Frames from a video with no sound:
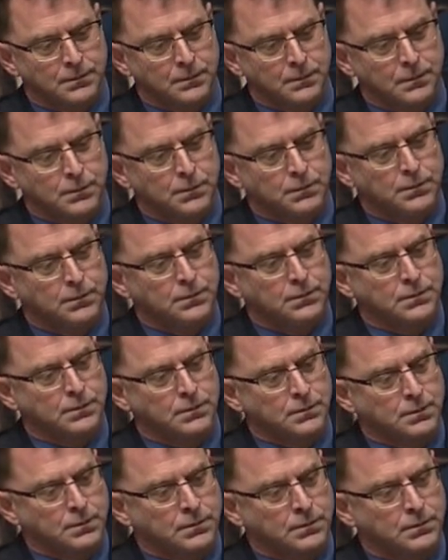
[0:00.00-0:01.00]

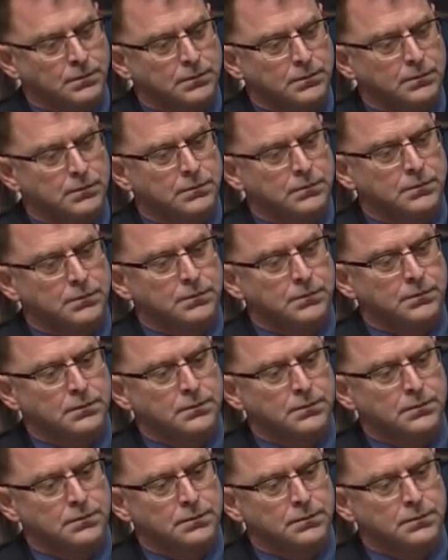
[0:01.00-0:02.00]

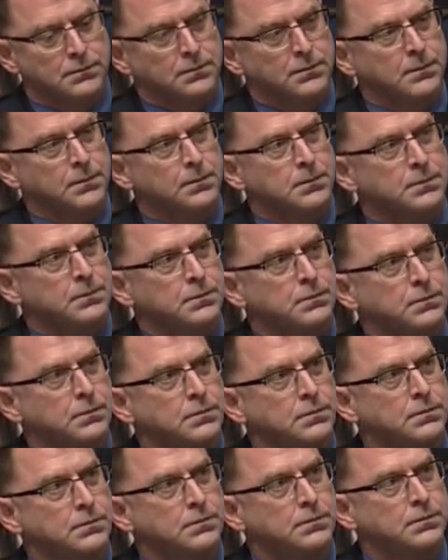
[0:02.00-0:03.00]

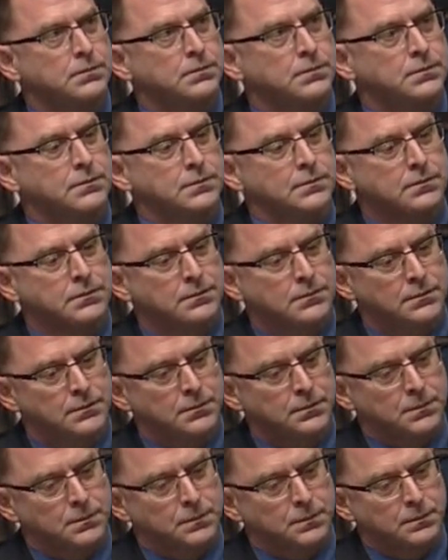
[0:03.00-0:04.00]

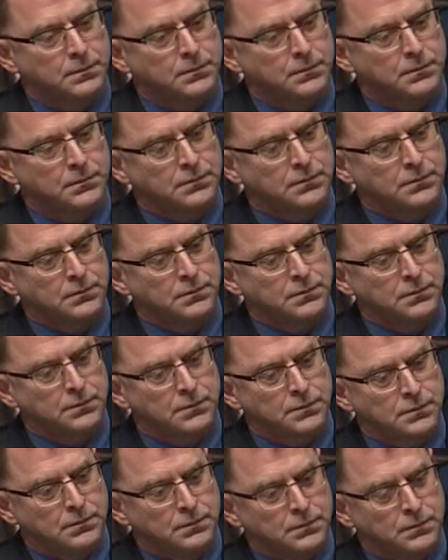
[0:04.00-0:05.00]

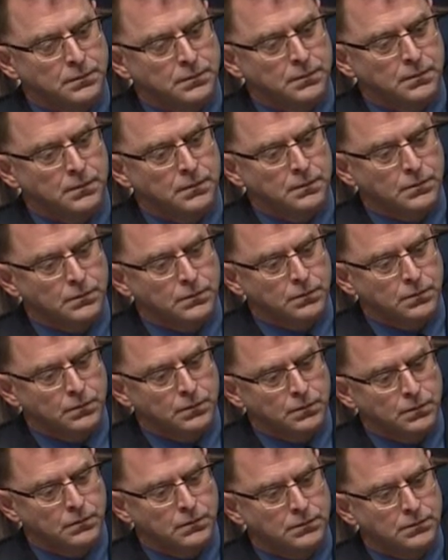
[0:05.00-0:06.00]

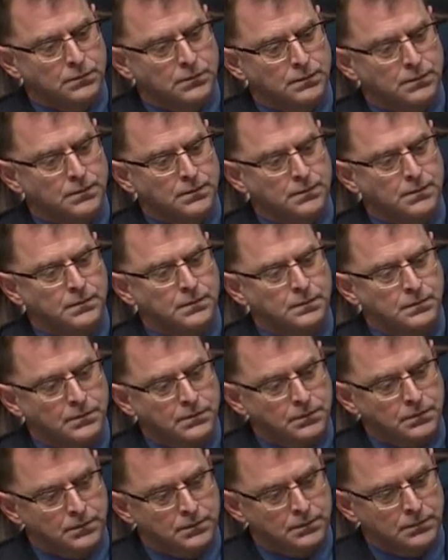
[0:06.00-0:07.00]

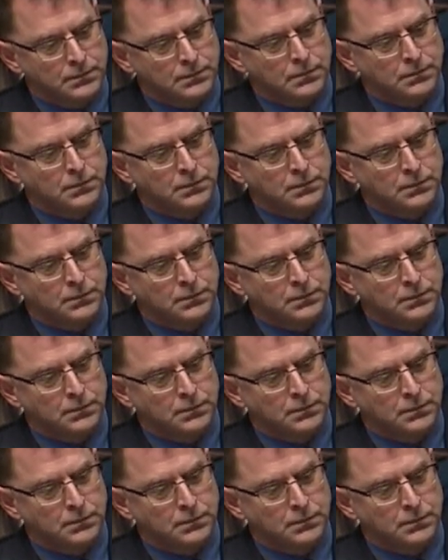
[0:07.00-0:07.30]
No words are spoken by the person on screen.